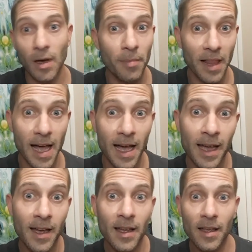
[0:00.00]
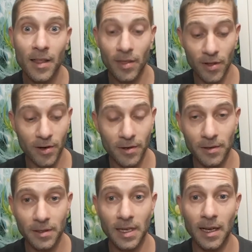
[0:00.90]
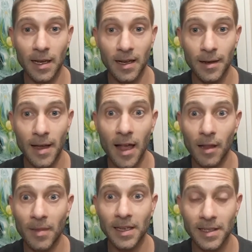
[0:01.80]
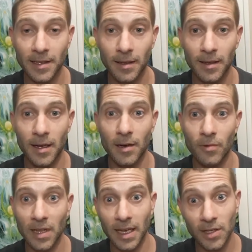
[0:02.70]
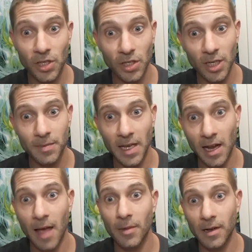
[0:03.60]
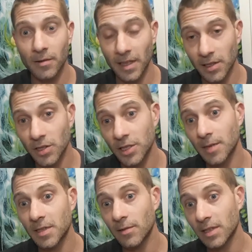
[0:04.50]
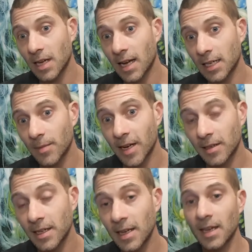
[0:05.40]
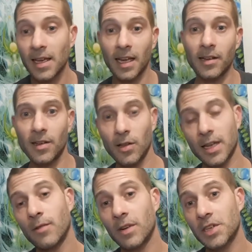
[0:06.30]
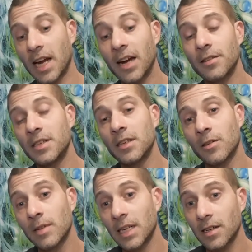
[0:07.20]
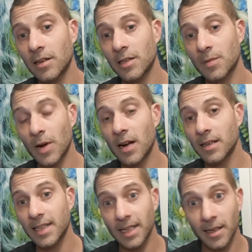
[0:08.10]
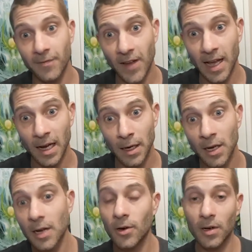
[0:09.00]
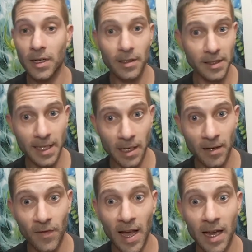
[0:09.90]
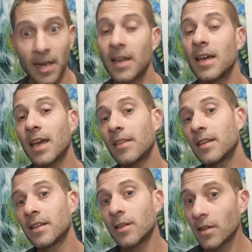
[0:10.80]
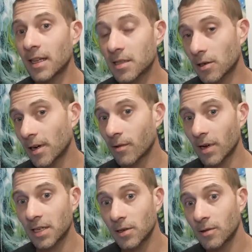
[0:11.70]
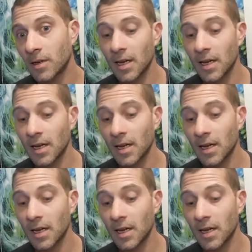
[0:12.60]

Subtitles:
apply those elemental relationships, alchemical relationships that we talked about. And you can look at which cards in your reading or your spread are dignified or ill-dignified. And then, that's a great way too,